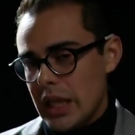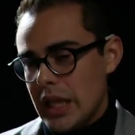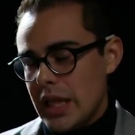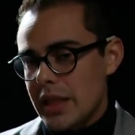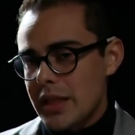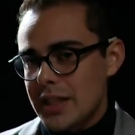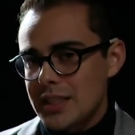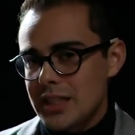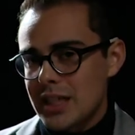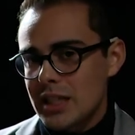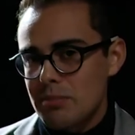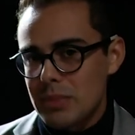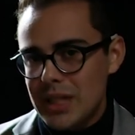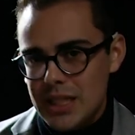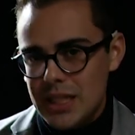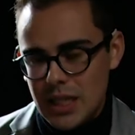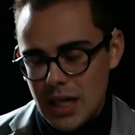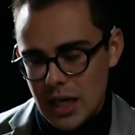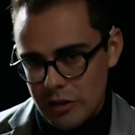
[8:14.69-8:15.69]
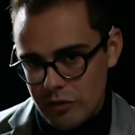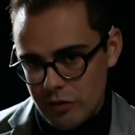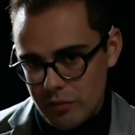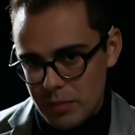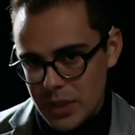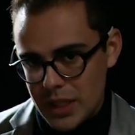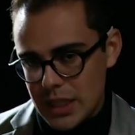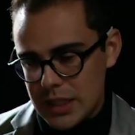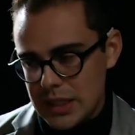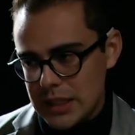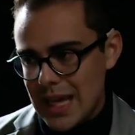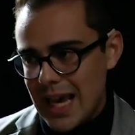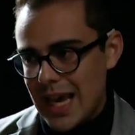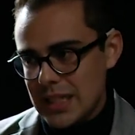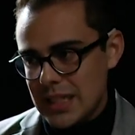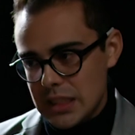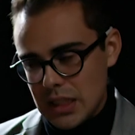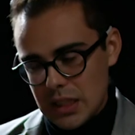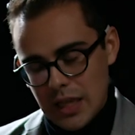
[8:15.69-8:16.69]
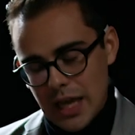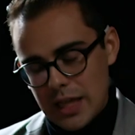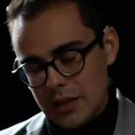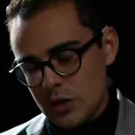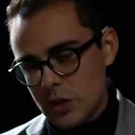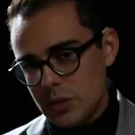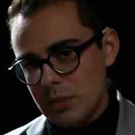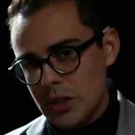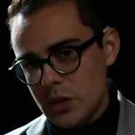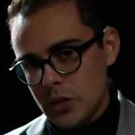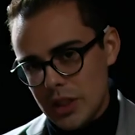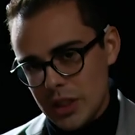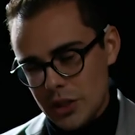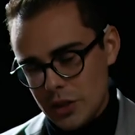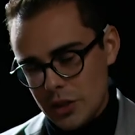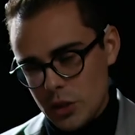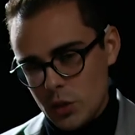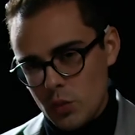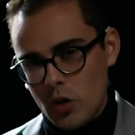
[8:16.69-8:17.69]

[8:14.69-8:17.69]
This can be tough because as classical musicians,